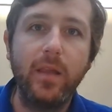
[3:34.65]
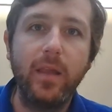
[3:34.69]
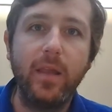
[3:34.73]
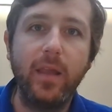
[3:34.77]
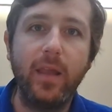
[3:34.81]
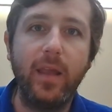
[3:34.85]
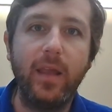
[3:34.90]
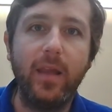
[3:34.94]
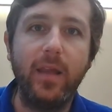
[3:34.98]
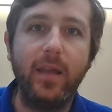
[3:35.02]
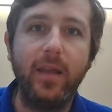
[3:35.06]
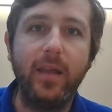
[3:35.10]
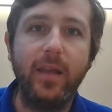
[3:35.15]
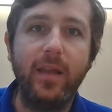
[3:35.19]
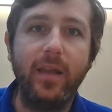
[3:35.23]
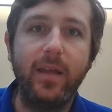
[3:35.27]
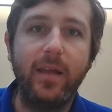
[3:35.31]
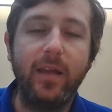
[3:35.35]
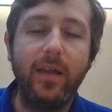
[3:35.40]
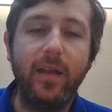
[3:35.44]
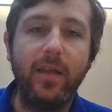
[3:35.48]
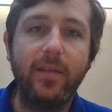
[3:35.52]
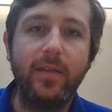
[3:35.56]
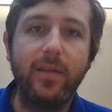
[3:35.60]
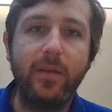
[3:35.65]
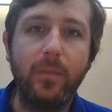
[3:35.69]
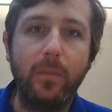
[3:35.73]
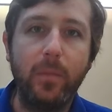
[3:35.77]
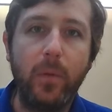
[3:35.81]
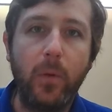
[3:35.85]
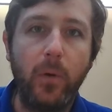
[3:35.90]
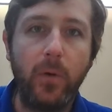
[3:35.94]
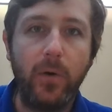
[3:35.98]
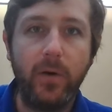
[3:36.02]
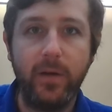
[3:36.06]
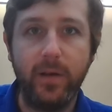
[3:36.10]
It's
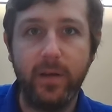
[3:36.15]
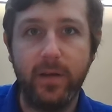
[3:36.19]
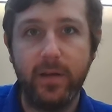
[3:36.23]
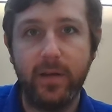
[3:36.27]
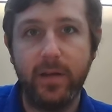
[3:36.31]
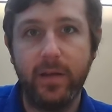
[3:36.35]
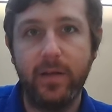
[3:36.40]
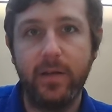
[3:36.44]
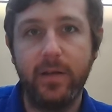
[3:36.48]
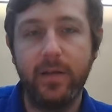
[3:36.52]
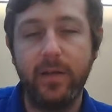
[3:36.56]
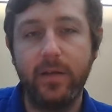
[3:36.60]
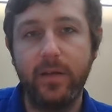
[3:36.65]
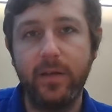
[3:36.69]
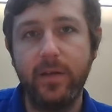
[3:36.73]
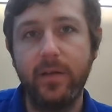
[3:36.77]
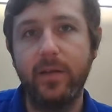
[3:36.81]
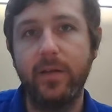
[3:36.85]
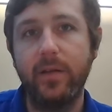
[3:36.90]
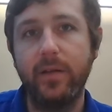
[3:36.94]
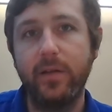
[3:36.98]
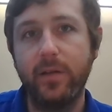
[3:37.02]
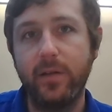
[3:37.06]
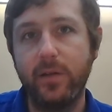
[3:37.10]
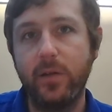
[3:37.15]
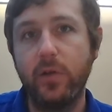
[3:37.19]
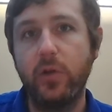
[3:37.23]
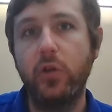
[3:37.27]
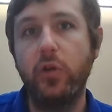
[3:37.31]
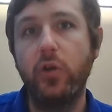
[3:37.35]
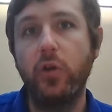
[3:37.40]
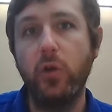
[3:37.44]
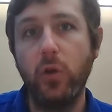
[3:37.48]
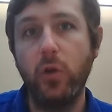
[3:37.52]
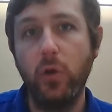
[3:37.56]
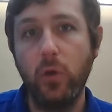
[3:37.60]
important
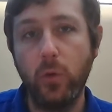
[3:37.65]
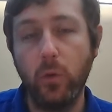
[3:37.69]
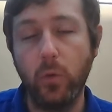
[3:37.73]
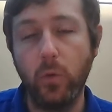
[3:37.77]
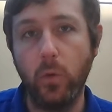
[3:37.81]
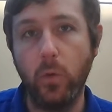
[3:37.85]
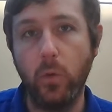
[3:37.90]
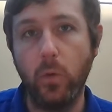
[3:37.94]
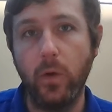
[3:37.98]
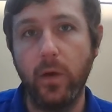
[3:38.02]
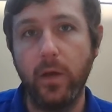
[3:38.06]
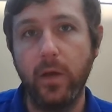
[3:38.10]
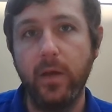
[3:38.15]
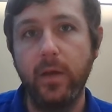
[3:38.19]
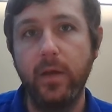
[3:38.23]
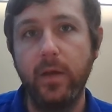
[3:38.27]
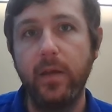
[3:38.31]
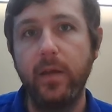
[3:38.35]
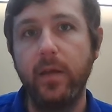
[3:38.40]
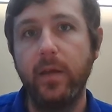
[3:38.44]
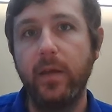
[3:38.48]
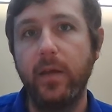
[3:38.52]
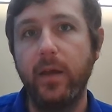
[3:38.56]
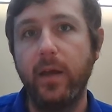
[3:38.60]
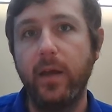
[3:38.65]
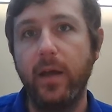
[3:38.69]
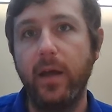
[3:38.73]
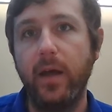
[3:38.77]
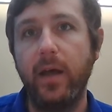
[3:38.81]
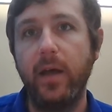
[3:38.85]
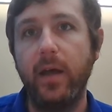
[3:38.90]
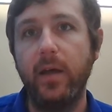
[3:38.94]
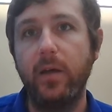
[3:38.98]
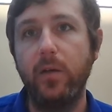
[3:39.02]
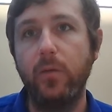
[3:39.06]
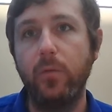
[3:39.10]
to
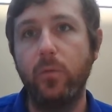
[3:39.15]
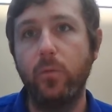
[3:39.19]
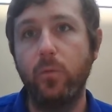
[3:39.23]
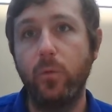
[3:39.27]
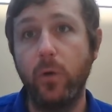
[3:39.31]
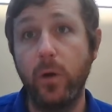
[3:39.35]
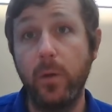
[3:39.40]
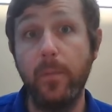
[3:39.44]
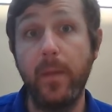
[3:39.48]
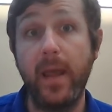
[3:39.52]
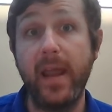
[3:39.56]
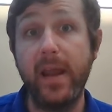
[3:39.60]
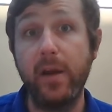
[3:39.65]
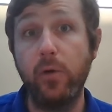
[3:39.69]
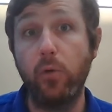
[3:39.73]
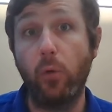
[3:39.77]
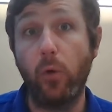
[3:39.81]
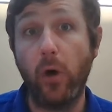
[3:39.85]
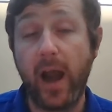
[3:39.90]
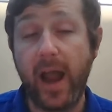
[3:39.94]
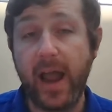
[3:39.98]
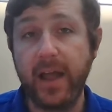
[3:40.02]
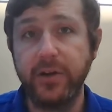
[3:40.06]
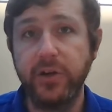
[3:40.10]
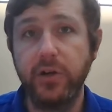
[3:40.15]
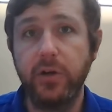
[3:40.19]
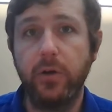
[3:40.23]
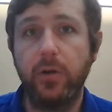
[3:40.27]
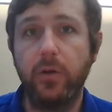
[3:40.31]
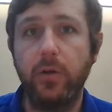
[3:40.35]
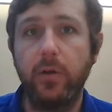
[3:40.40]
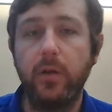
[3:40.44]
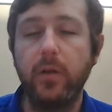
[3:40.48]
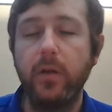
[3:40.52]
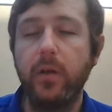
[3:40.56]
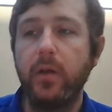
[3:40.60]
remain
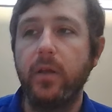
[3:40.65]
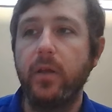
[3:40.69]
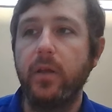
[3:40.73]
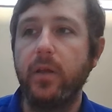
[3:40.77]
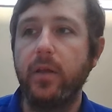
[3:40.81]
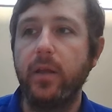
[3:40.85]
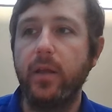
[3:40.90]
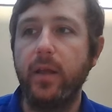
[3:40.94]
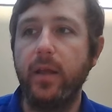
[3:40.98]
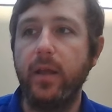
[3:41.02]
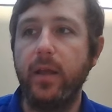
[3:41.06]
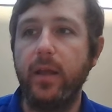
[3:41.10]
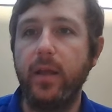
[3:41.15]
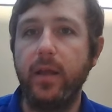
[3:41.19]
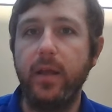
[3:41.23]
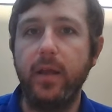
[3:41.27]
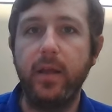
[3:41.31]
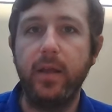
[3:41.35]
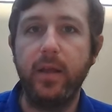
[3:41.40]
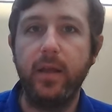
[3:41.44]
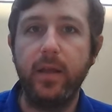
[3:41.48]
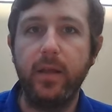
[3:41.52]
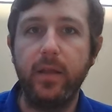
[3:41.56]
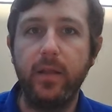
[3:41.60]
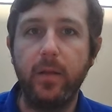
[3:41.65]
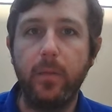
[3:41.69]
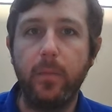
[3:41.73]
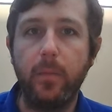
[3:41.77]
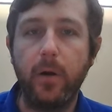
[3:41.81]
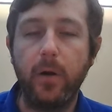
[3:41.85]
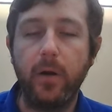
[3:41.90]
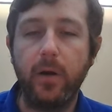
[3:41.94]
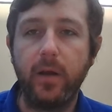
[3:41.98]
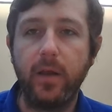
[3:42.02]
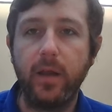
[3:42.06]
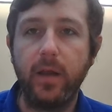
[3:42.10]
rational in the
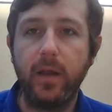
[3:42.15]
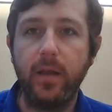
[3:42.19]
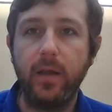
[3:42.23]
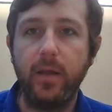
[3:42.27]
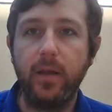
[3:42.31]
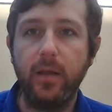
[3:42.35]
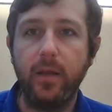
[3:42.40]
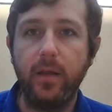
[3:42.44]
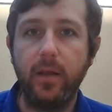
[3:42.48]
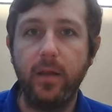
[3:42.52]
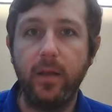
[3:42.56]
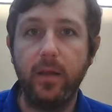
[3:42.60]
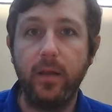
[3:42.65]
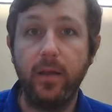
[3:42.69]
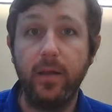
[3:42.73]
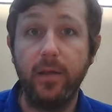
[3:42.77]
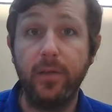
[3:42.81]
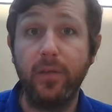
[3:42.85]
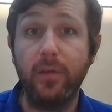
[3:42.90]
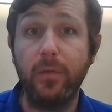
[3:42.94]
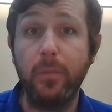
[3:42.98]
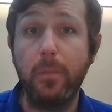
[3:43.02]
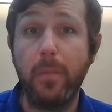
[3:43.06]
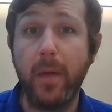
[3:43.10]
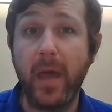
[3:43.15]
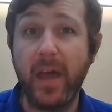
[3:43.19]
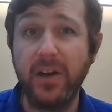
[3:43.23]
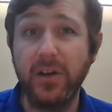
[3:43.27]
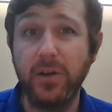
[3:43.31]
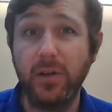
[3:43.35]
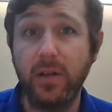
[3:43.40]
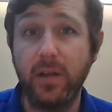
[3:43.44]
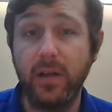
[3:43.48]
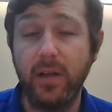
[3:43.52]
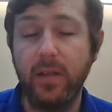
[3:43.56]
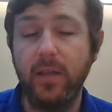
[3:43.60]
market,
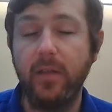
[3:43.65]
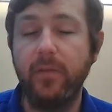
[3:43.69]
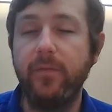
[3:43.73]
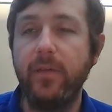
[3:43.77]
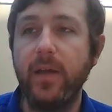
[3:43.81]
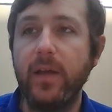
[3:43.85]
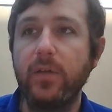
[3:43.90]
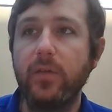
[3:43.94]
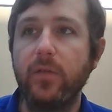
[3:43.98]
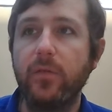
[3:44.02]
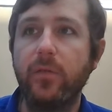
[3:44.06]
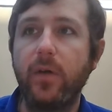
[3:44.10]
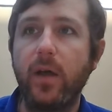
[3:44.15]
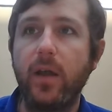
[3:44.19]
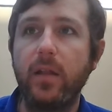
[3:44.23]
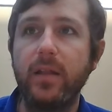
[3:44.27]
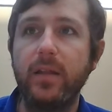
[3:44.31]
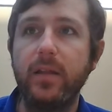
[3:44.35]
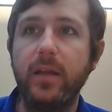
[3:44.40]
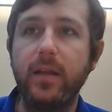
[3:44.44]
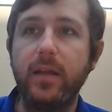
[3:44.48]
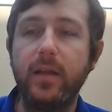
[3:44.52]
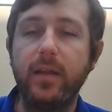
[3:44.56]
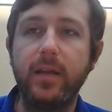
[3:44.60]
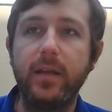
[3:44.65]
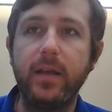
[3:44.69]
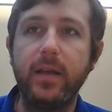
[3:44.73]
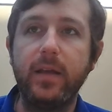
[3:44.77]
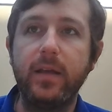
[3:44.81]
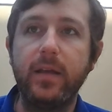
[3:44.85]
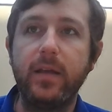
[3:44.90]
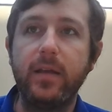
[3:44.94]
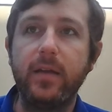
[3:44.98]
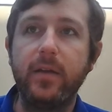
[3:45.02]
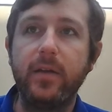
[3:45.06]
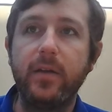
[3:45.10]
especially in the face of
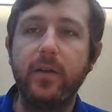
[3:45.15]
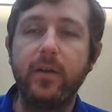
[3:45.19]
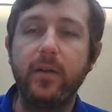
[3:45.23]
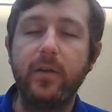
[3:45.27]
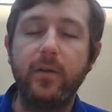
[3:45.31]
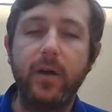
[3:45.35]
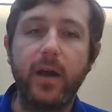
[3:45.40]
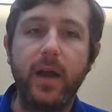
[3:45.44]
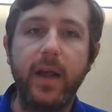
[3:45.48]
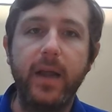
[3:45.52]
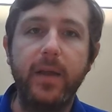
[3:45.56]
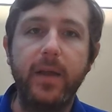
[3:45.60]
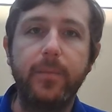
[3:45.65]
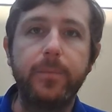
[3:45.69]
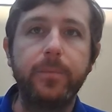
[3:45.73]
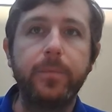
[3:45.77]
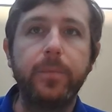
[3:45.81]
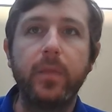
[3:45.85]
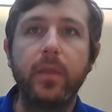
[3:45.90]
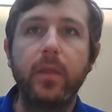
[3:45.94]
volatility, right?